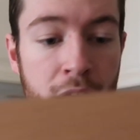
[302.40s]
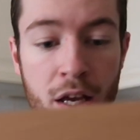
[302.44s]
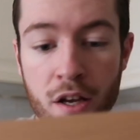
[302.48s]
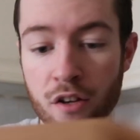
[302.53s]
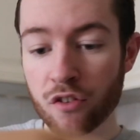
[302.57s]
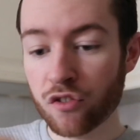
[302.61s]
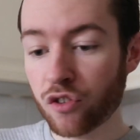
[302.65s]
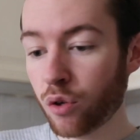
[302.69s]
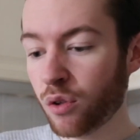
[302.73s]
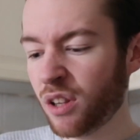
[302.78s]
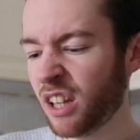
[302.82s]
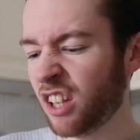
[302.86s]

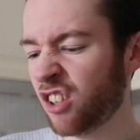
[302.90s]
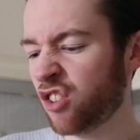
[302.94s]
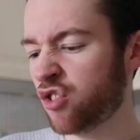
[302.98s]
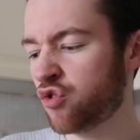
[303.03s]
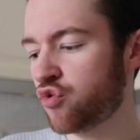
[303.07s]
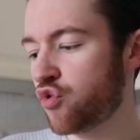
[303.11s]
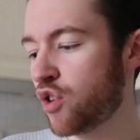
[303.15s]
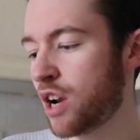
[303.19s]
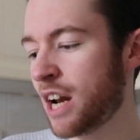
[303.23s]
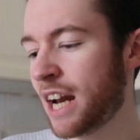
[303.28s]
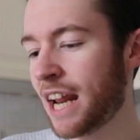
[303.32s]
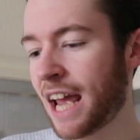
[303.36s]
So this is
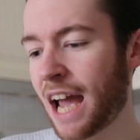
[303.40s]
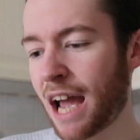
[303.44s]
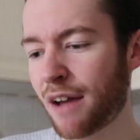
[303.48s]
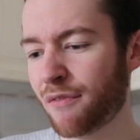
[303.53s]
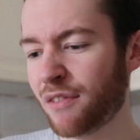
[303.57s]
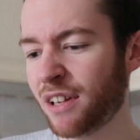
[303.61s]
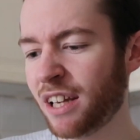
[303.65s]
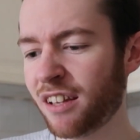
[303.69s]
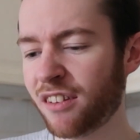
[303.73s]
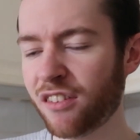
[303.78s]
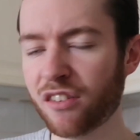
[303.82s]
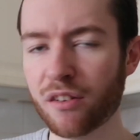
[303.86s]
really heavy.
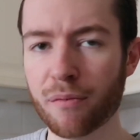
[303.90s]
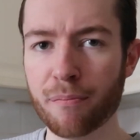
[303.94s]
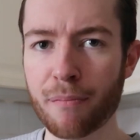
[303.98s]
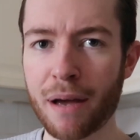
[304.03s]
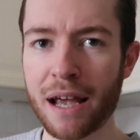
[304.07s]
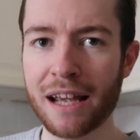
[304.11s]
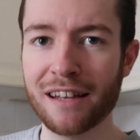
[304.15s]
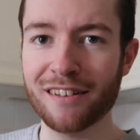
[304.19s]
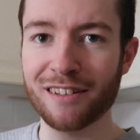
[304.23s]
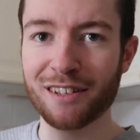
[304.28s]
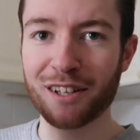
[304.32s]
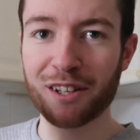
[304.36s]
This is
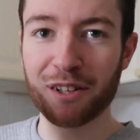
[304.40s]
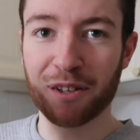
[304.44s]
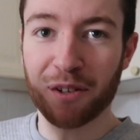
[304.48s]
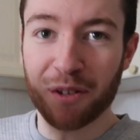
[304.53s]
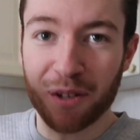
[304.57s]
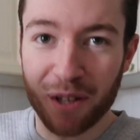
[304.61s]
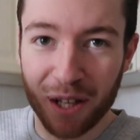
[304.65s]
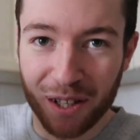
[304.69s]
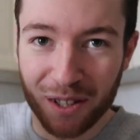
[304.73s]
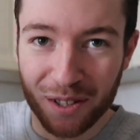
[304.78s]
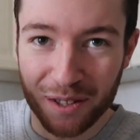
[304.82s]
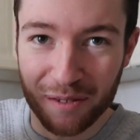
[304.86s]
amazing.
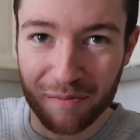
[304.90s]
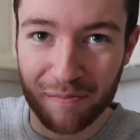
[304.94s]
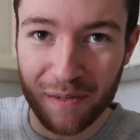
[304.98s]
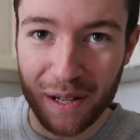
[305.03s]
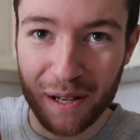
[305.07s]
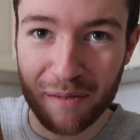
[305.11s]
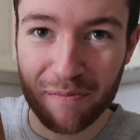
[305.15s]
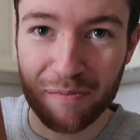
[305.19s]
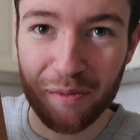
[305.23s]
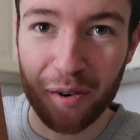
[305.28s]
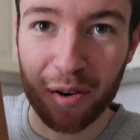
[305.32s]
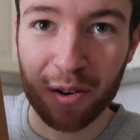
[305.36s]
This is a
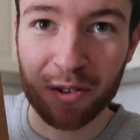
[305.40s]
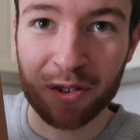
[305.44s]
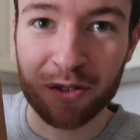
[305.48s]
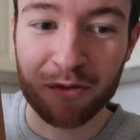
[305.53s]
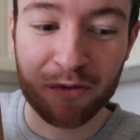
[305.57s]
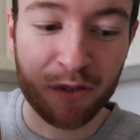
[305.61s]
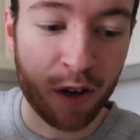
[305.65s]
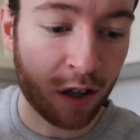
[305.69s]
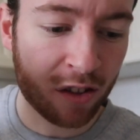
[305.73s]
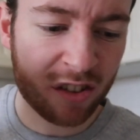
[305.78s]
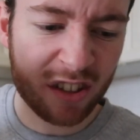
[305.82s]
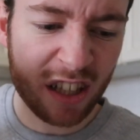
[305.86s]
big box of
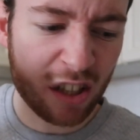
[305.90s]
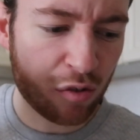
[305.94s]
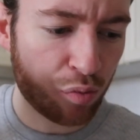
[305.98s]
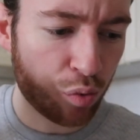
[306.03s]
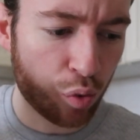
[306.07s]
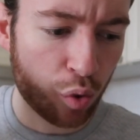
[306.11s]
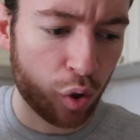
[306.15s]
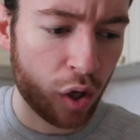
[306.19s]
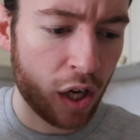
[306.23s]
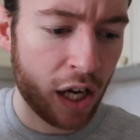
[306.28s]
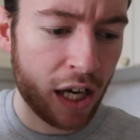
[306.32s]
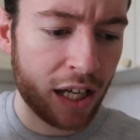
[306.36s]
nuts. This
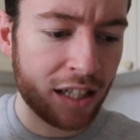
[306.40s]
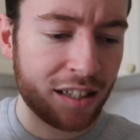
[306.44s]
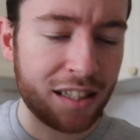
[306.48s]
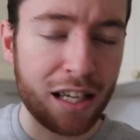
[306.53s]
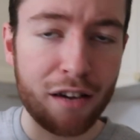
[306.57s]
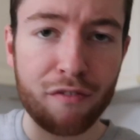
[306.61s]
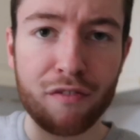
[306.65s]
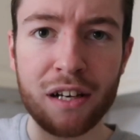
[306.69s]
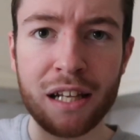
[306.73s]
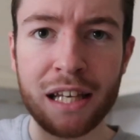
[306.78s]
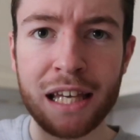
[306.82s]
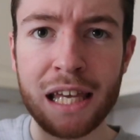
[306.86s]
will
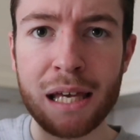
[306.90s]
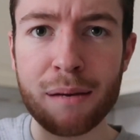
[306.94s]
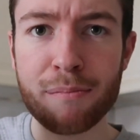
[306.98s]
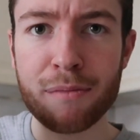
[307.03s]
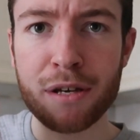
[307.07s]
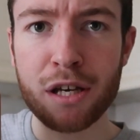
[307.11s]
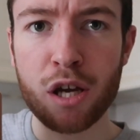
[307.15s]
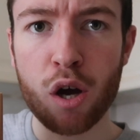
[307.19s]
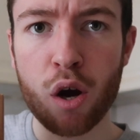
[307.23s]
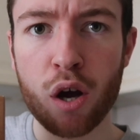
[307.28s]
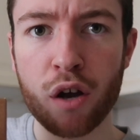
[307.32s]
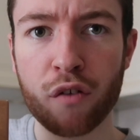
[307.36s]
definitely keep me
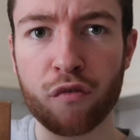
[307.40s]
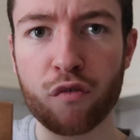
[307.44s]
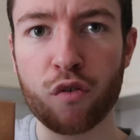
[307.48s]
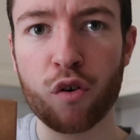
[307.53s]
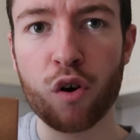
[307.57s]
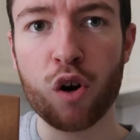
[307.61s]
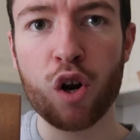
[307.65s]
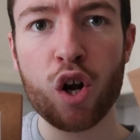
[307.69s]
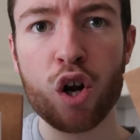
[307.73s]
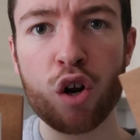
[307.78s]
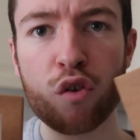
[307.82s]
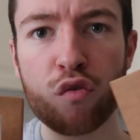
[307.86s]
going for
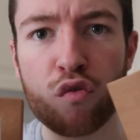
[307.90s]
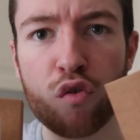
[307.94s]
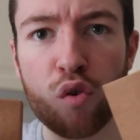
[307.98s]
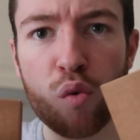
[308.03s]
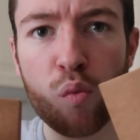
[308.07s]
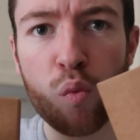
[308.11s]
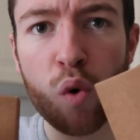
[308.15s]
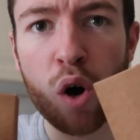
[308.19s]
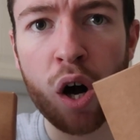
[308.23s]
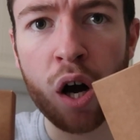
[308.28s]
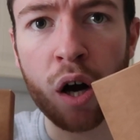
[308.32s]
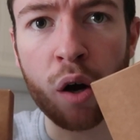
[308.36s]
a
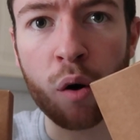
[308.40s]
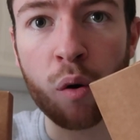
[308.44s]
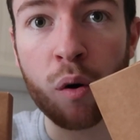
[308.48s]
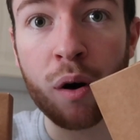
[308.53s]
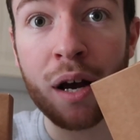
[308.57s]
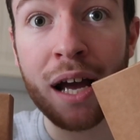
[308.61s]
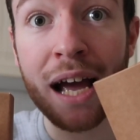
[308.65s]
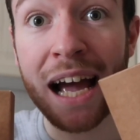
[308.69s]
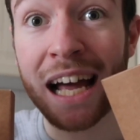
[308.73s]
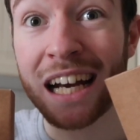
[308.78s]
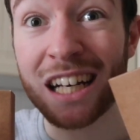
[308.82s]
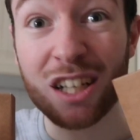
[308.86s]
while.
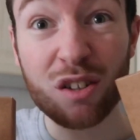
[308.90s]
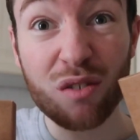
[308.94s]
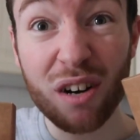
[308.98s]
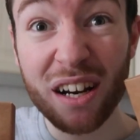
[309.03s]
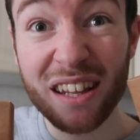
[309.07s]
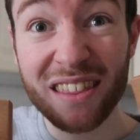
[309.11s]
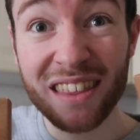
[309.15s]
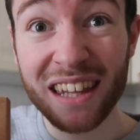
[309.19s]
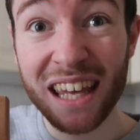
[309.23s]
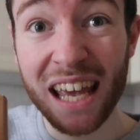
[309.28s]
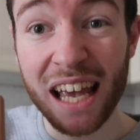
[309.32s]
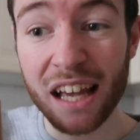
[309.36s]
And the great
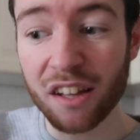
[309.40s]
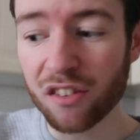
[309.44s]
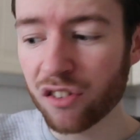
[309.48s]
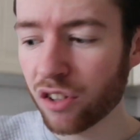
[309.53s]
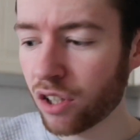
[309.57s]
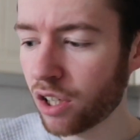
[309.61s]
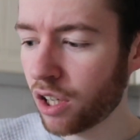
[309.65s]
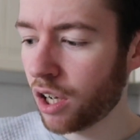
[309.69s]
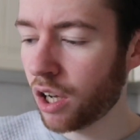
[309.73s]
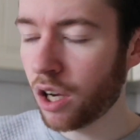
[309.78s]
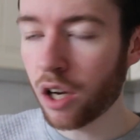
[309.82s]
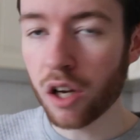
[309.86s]
thing is,
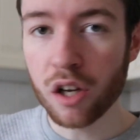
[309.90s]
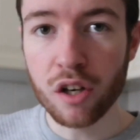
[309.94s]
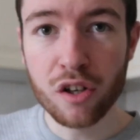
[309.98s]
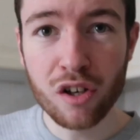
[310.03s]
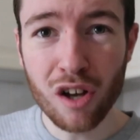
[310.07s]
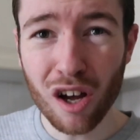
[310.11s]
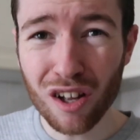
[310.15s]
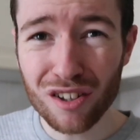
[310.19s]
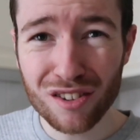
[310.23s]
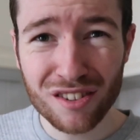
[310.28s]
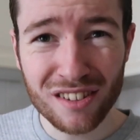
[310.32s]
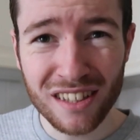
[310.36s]

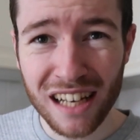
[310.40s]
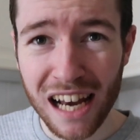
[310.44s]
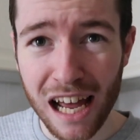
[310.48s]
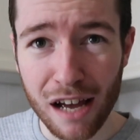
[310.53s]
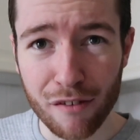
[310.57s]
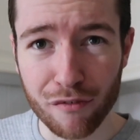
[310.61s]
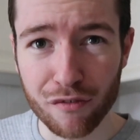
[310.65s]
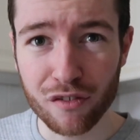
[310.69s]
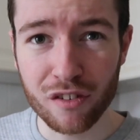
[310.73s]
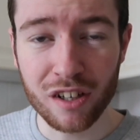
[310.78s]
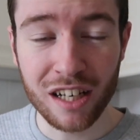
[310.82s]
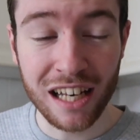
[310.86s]
nuts
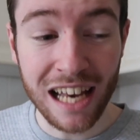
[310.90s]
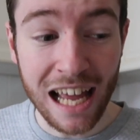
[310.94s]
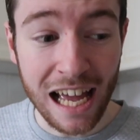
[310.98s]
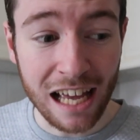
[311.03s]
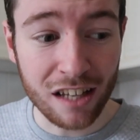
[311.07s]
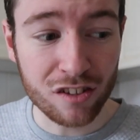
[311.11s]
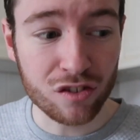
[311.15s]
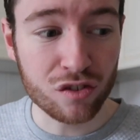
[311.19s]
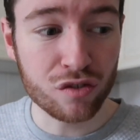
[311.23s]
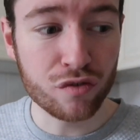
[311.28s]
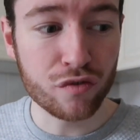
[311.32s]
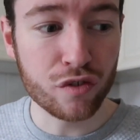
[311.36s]

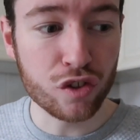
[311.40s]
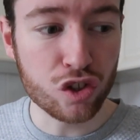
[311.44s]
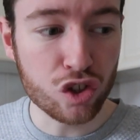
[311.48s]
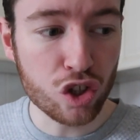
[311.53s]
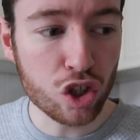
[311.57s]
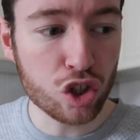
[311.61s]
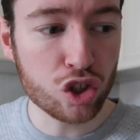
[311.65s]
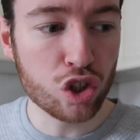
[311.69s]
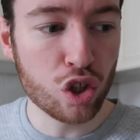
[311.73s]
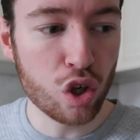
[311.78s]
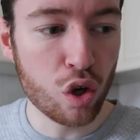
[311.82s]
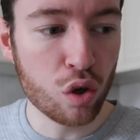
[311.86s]
last for
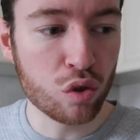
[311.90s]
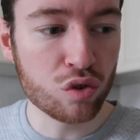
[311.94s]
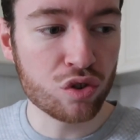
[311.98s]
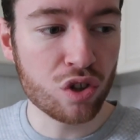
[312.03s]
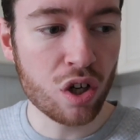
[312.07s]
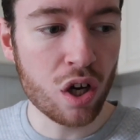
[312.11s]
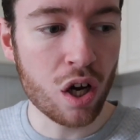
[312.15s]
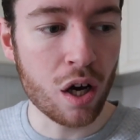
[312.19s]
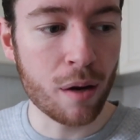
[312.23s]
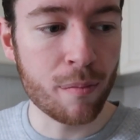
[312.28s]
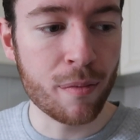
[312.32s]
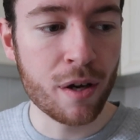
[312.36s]
such a long
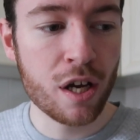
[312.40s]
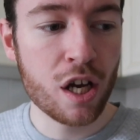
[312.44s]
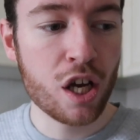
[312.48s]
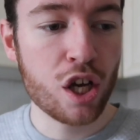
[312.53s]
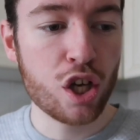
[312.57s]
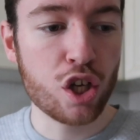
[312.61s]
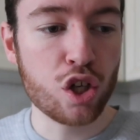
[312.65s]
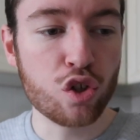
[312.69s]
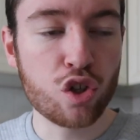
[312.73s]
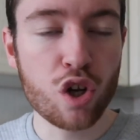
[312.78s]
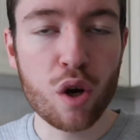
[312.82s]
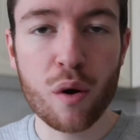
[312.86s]
time.
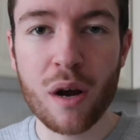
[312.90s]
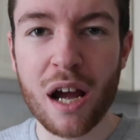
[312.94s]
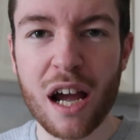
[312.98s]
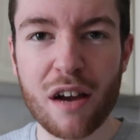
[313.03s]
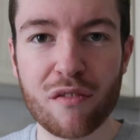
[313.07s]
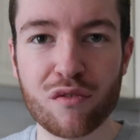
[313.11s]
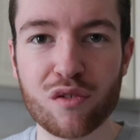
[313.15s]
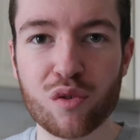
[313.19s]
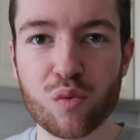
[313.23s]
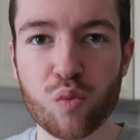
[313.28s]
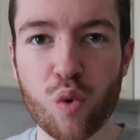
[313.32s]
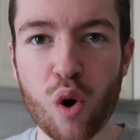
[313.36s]
You don't
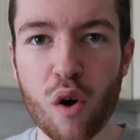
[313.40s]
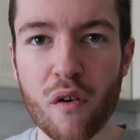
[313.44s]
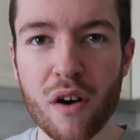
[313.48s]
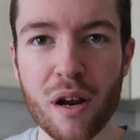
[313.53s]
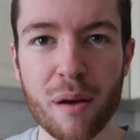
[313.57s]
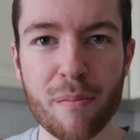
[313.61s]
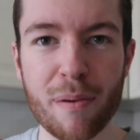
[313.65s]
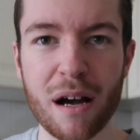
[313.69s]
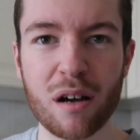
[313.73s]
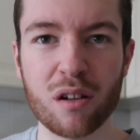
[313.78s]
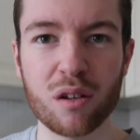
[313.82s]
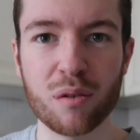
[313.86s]
have to worry
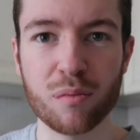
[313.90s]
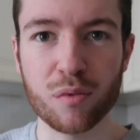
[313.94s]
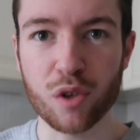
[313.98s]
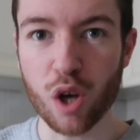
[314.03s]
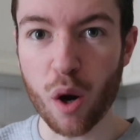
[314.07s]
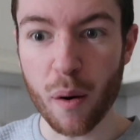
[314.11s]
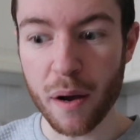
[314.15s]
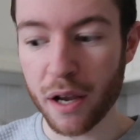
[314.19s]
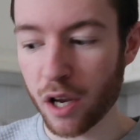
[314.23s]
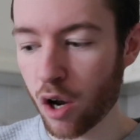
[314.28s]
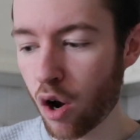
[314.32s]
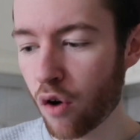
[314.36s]
about them
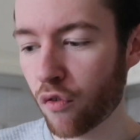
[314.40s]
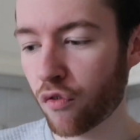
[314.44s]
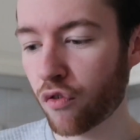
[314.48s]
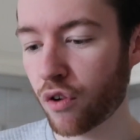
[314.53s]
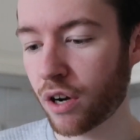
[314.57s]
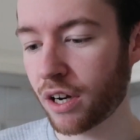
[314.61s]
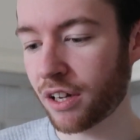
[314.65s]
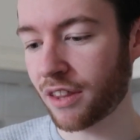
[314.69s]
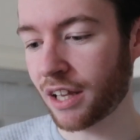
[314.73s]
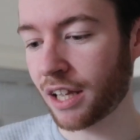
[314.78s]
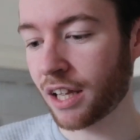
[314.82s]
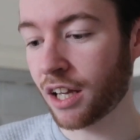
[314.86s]
going off or
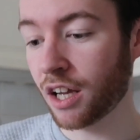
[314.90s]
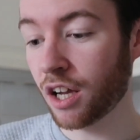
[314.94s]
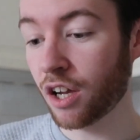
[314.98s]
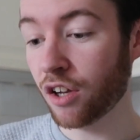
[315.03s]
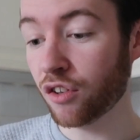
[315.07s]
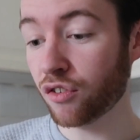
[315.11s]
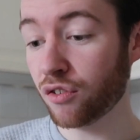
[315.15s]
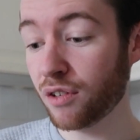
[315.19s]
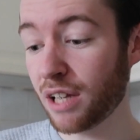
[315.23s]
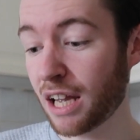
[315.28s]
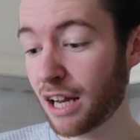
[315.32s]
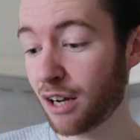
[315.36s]
anything.
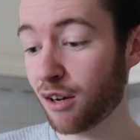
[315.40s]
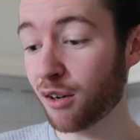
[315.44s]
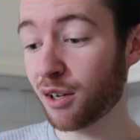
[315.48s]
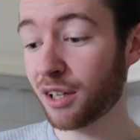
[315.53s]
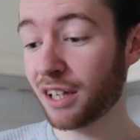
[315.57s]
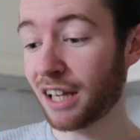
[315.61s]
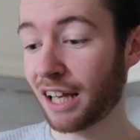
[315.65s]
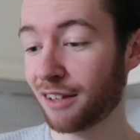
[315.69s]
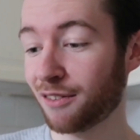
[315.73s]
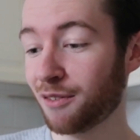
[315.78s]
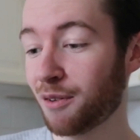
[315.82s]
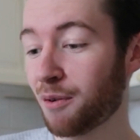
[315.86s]
So yeah, look at
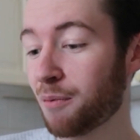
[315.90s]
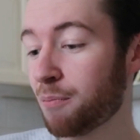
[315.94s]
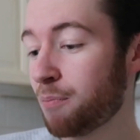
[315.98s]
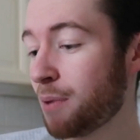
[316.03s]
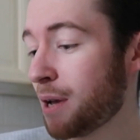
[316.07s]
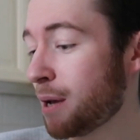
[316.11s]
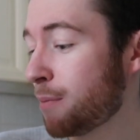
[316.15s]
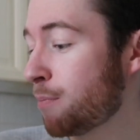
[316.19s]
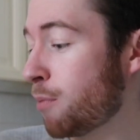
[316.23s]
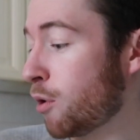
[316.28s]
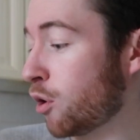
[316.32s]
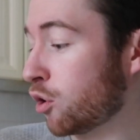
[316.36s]
this.
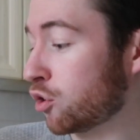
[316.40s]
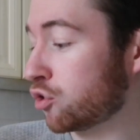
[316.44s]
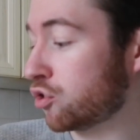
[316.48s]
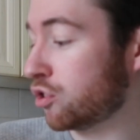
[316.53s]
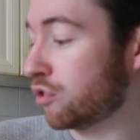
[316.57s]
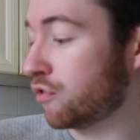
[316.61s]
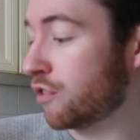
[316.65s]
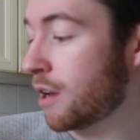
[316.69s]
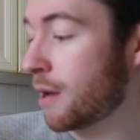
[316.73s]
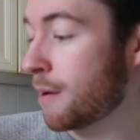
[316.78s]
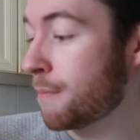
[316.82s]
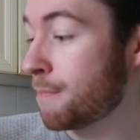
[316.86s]
Big box
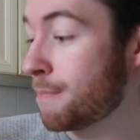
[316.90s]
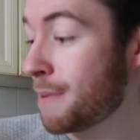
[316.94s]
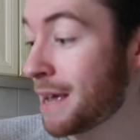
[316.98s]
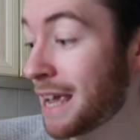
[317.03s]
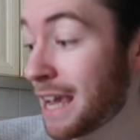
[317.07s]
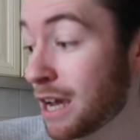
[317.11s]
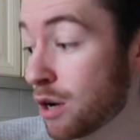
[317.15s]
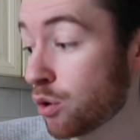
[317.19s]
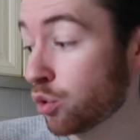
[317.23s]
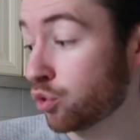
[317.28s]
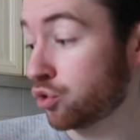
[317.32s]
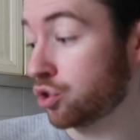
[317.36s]
of
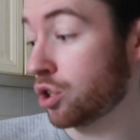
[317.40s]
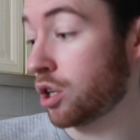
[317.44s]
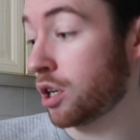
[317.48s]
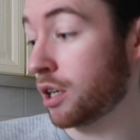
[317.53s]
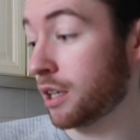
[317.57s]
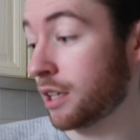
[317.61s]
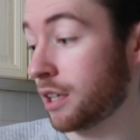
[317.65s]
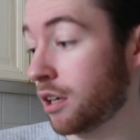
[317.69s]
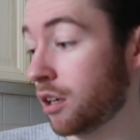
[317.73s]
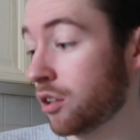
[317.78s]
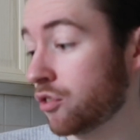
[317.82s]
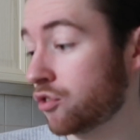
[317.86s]
peeled
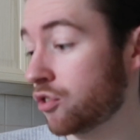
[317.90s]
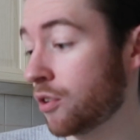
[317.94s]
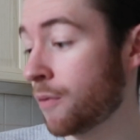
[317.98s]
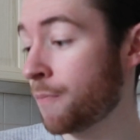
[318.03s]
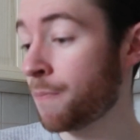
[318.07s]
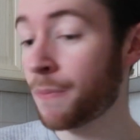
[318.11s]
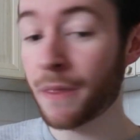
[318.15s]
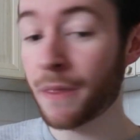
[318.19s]
Tiger Nuts.